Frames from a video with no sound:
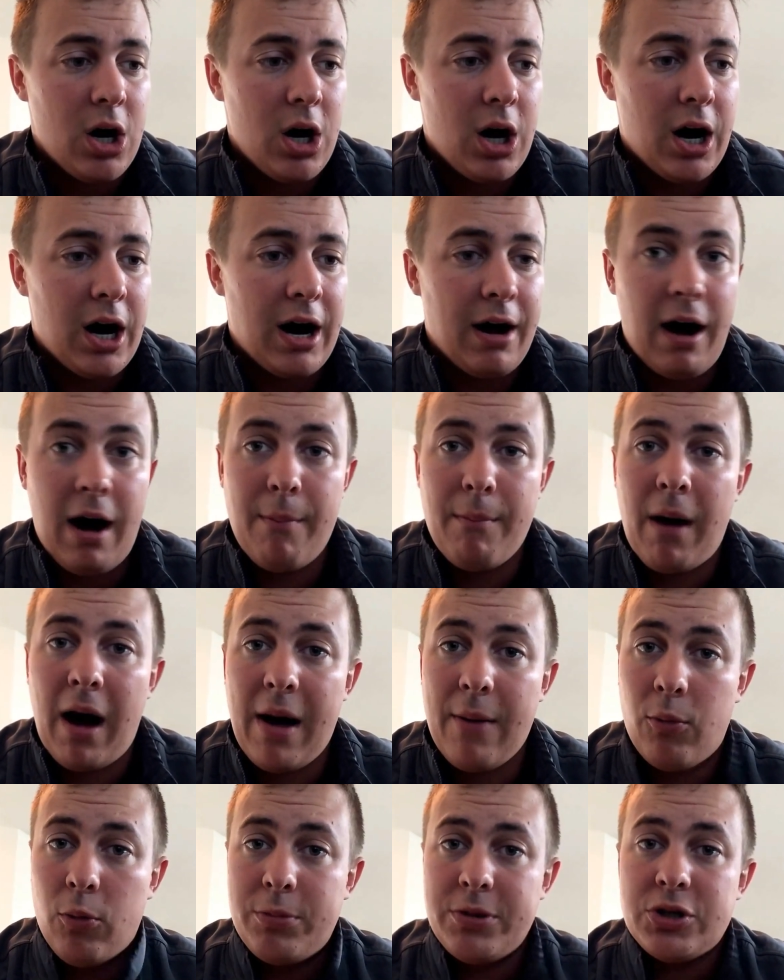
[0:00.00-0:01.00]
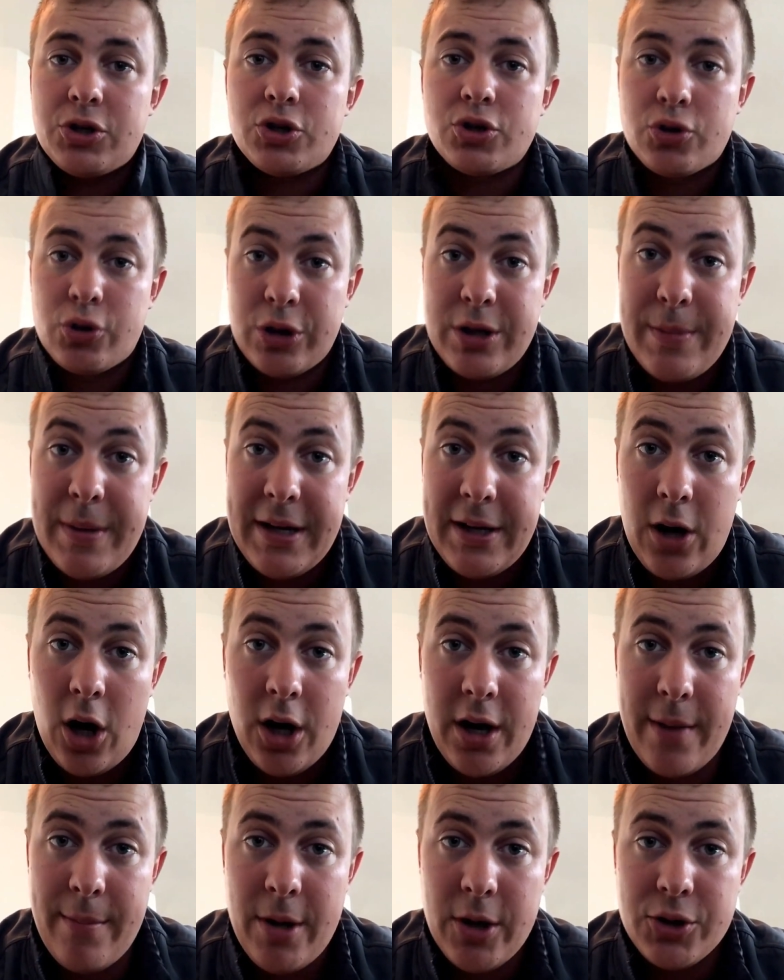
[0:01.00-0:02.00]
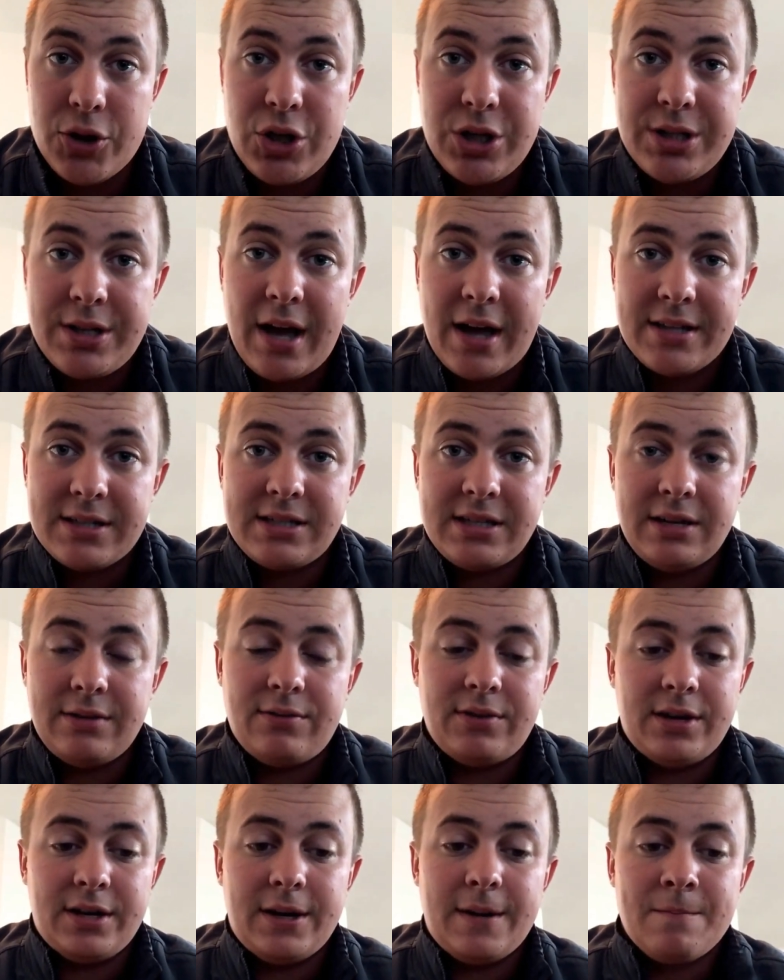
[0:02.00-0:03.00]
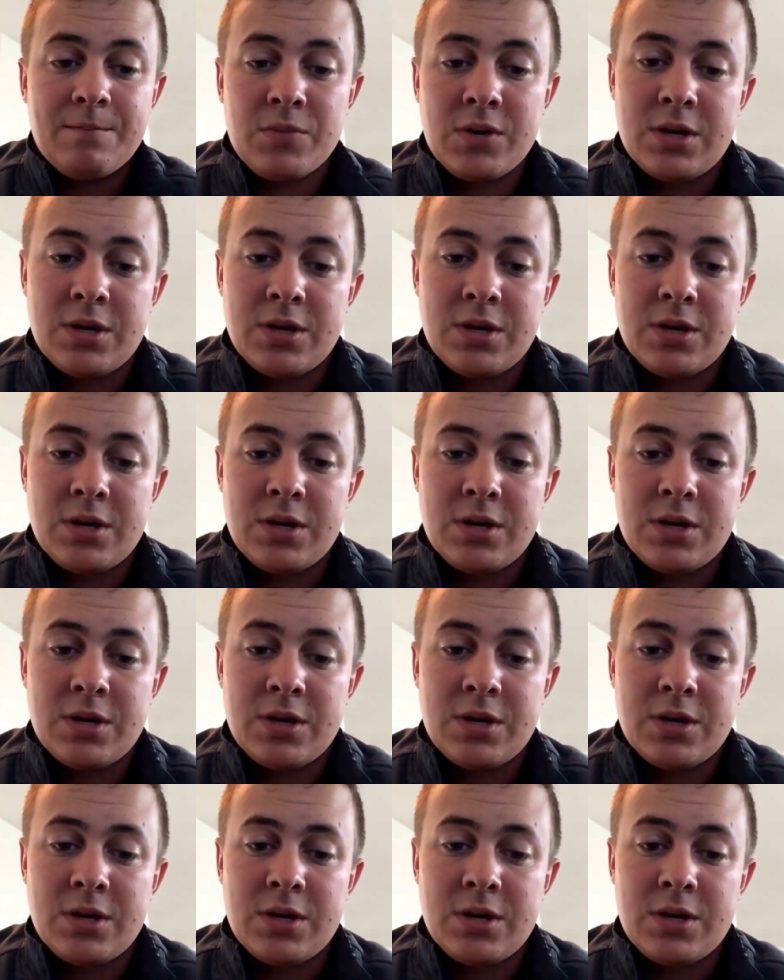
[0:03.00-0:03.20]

uh, I will be streaming on MLG.tv.